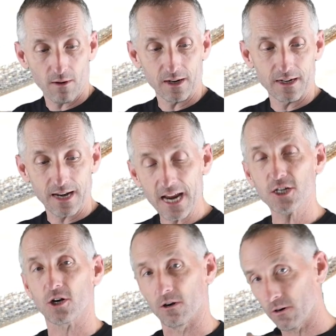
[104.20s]
out in
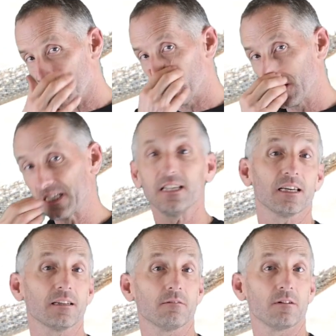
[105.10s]
nature, you see
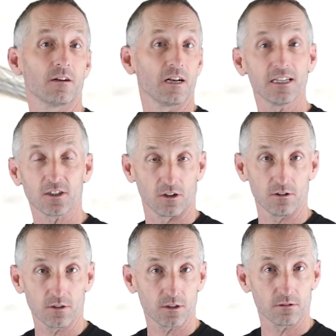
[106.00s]
that
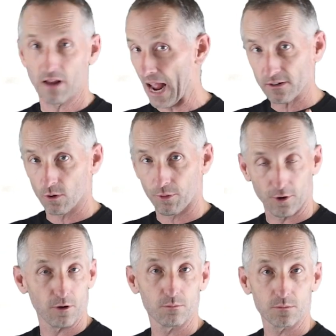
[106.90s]
lizards,
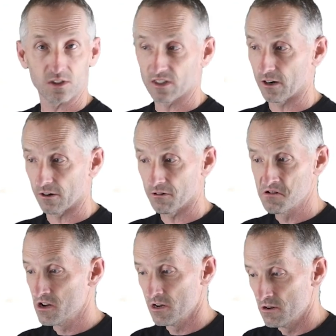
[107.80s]
ectotherms that are
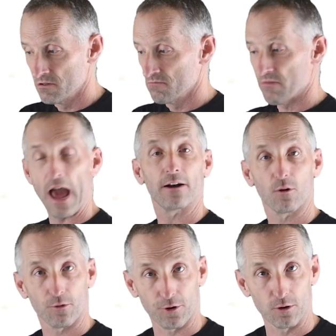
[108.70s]

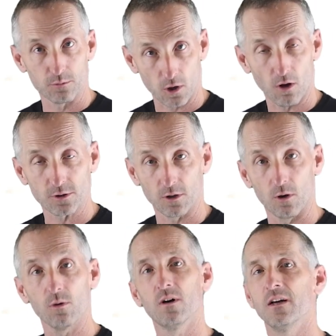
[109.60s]
heterotherms
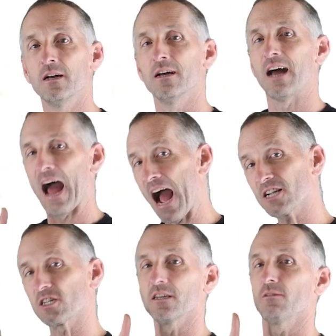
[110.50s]
also,
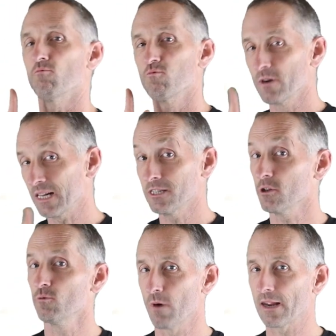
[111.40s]
actually really
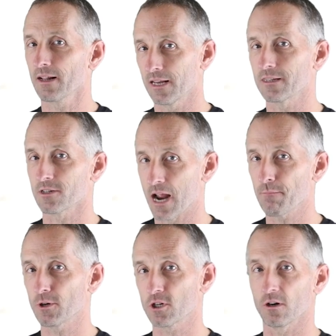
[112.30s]
do regulate their
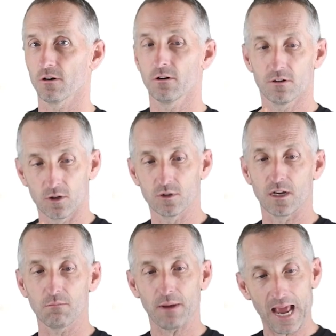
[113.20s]
temperature
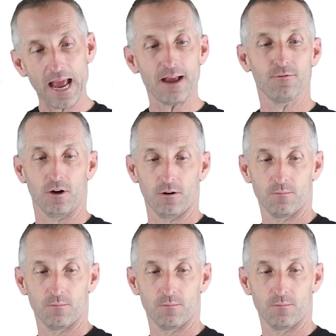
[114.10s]
using behavior.